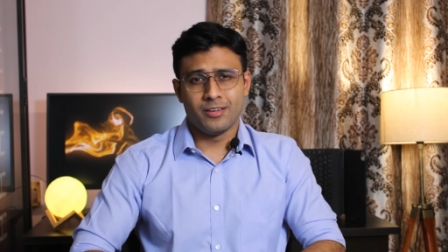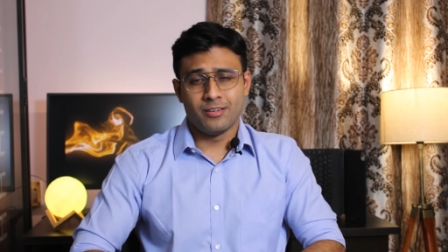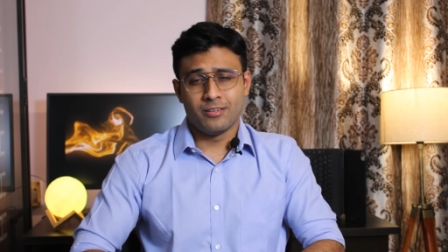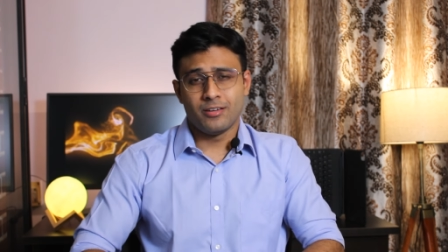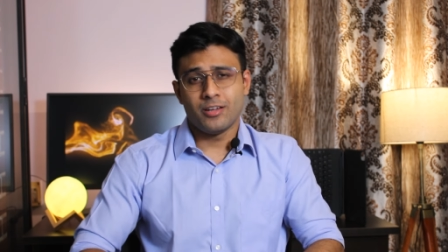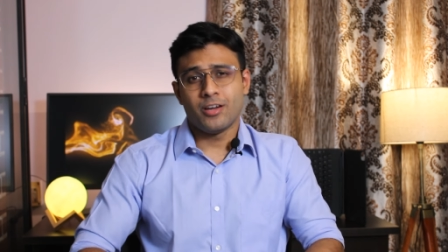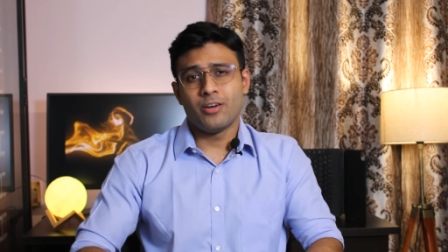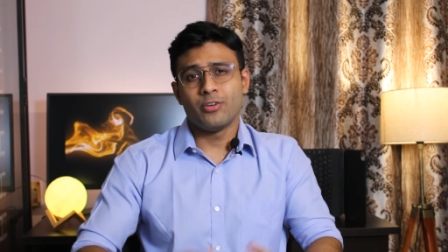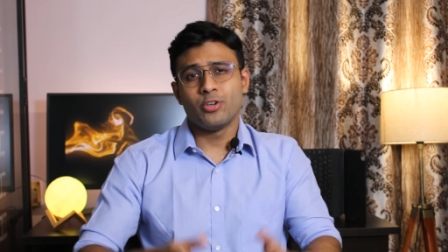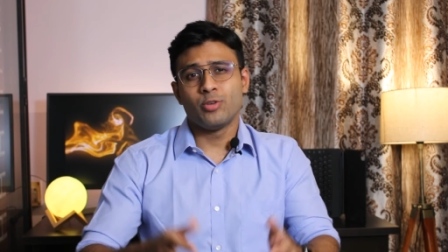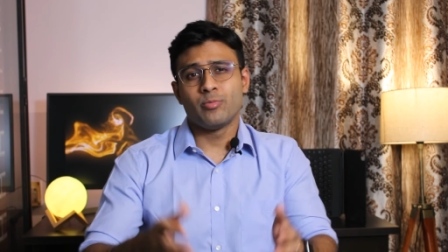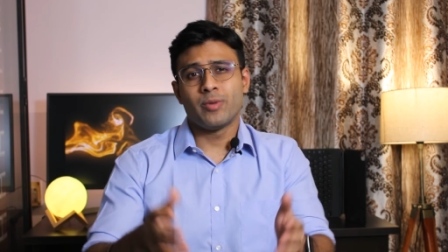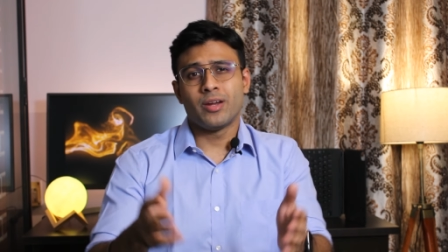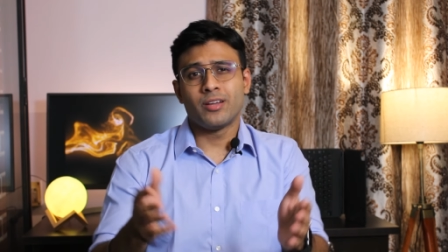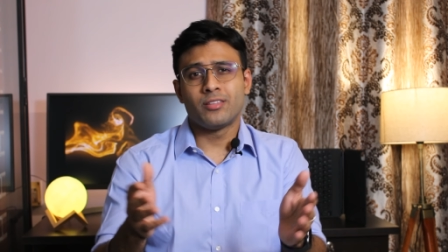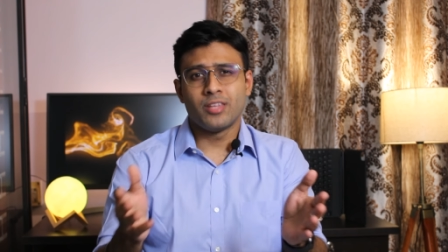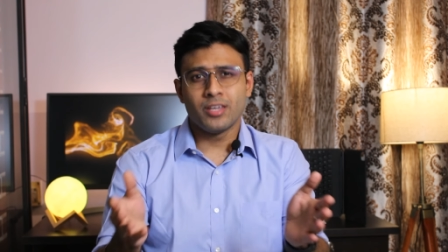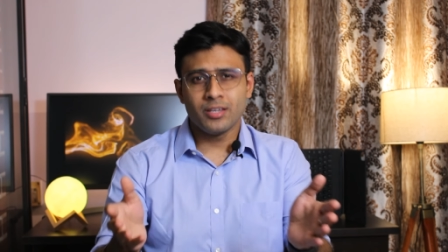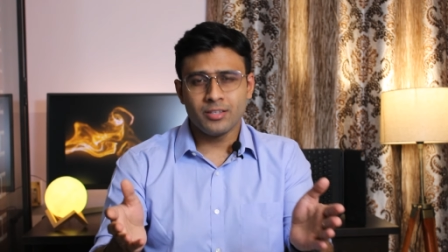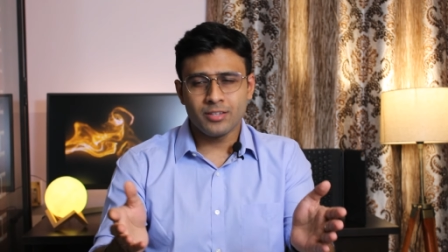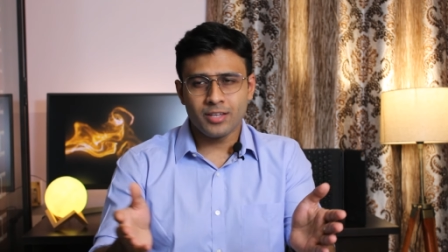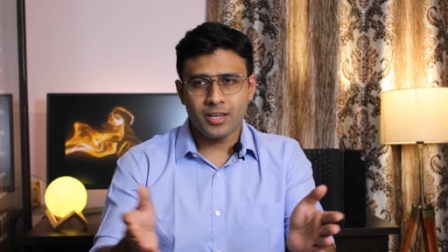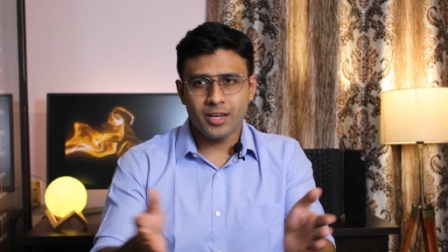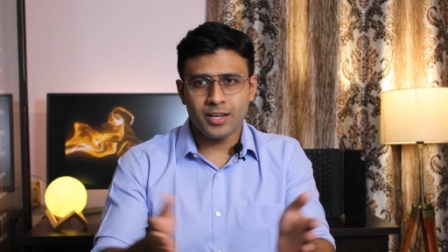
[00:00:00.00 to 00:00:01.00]
Now you might
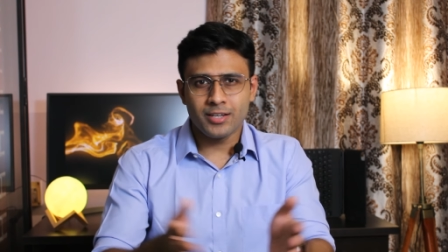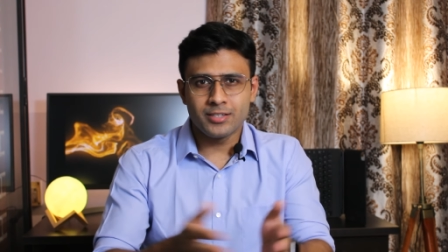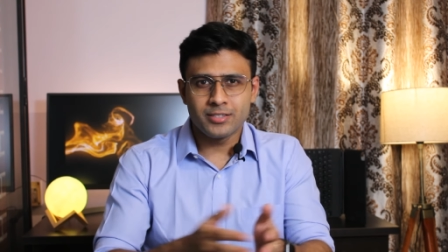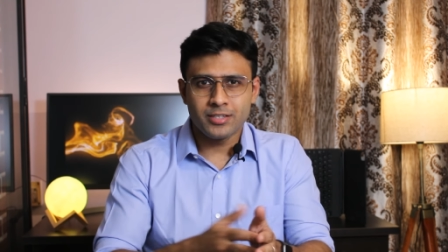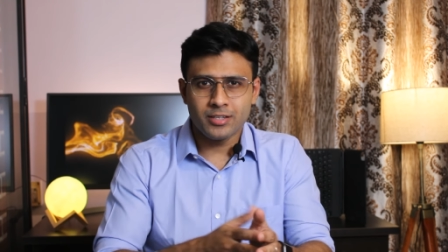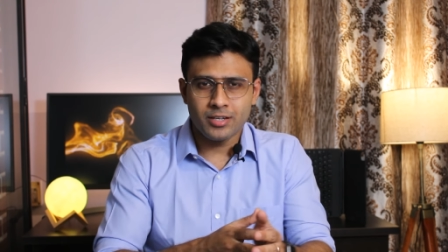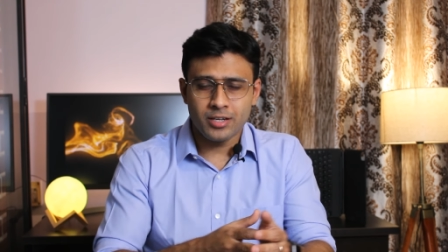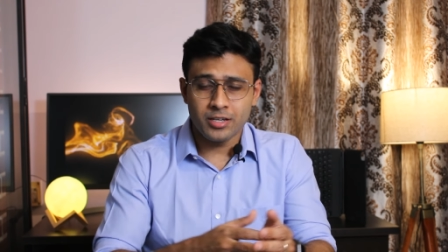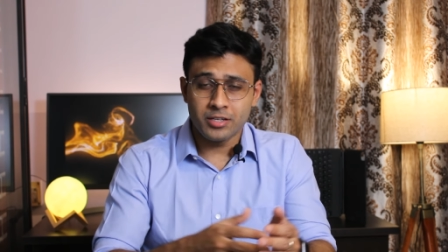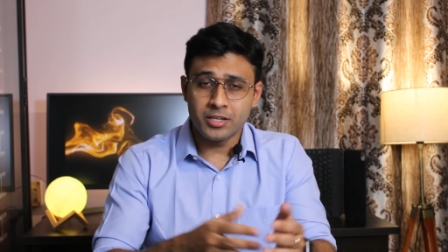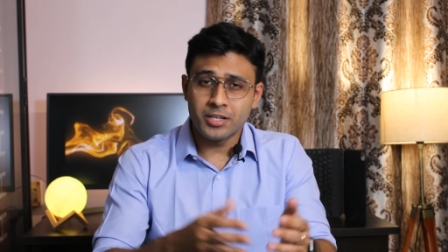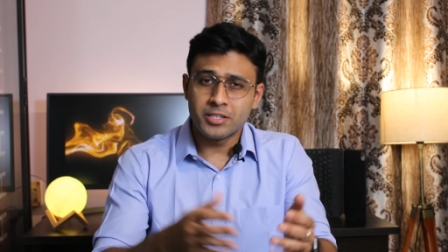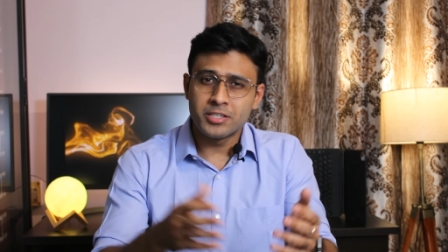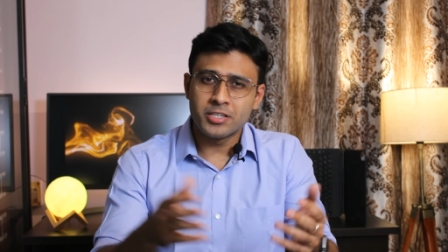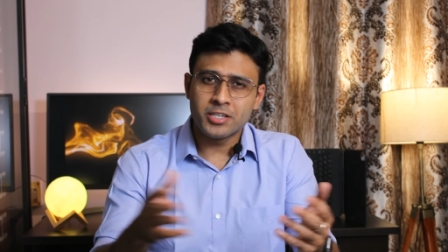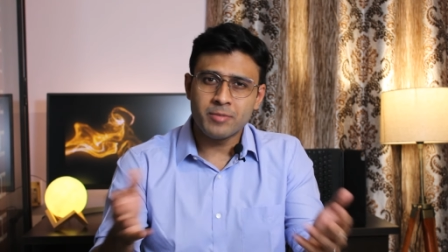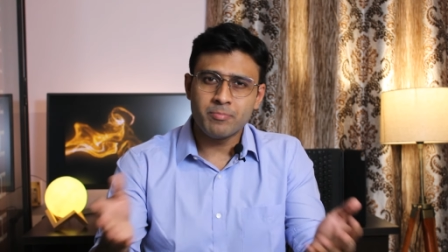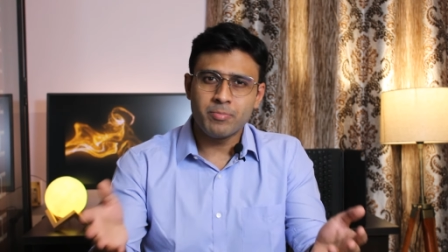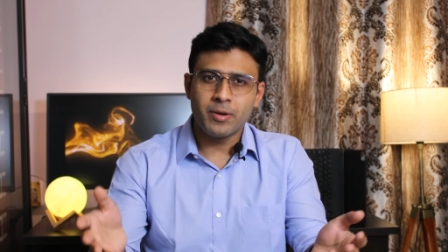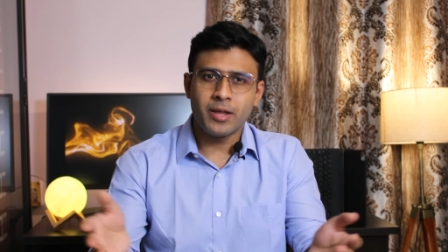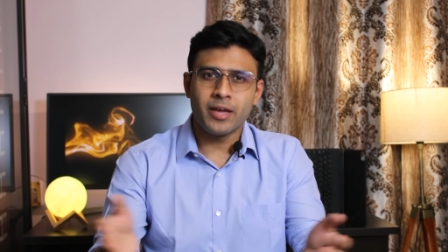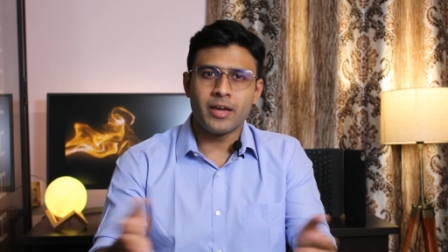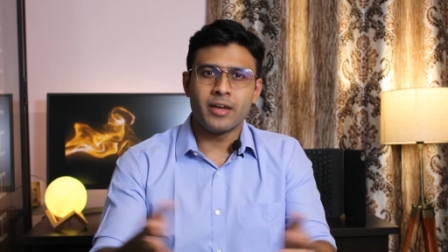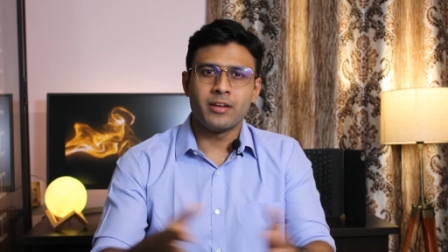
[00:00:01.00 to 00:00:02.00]
think that uh, in a
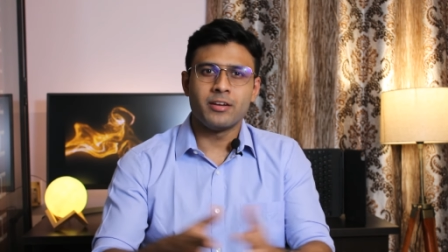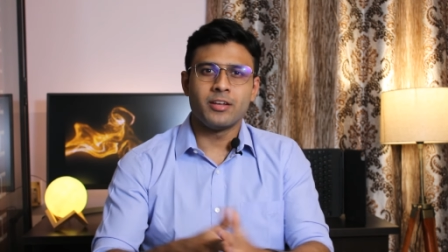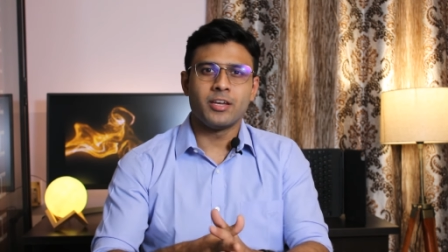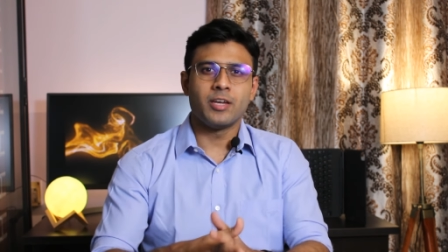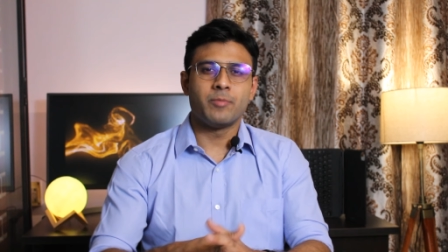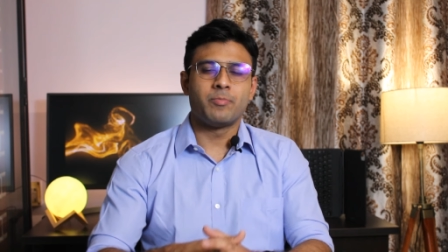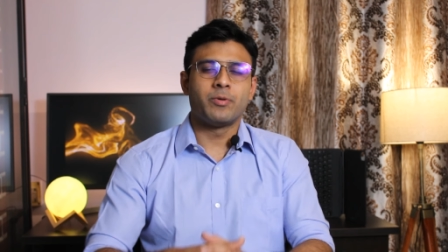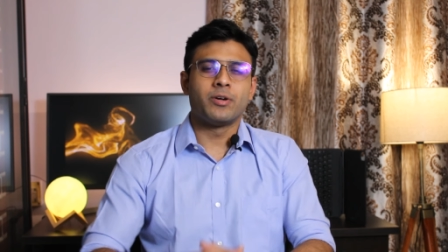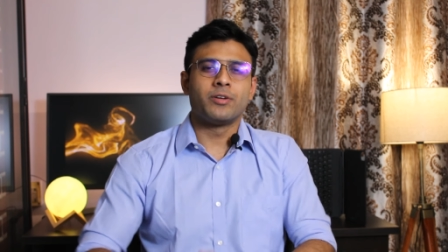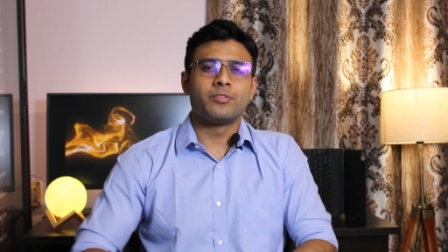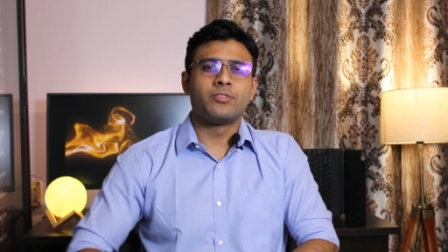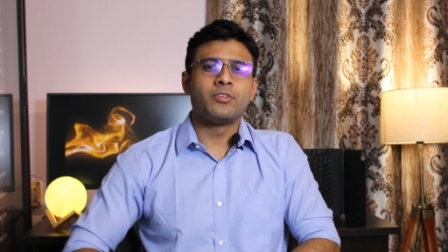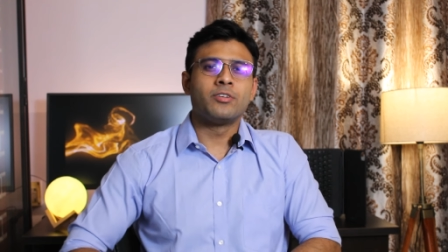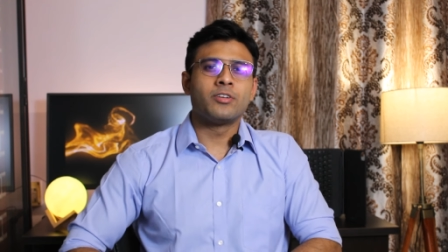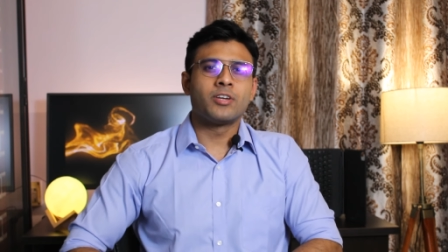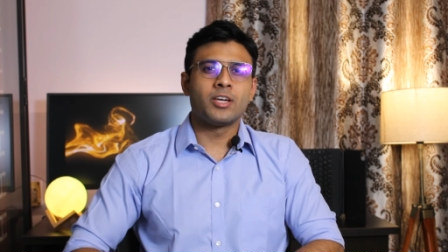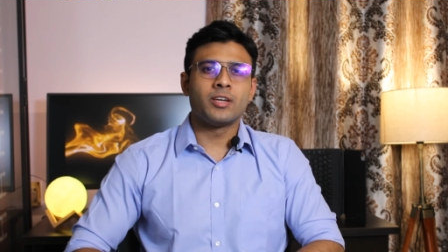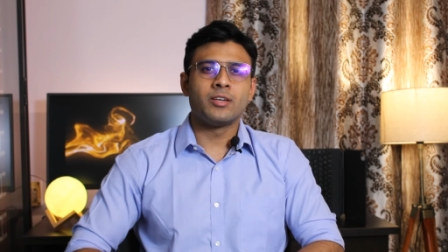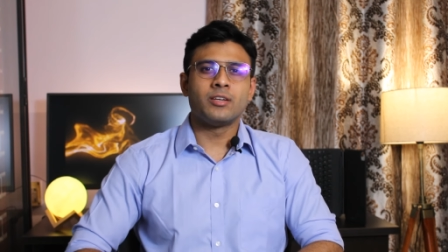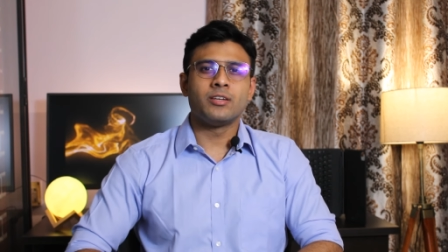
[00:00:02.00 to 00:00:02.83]
term plan a person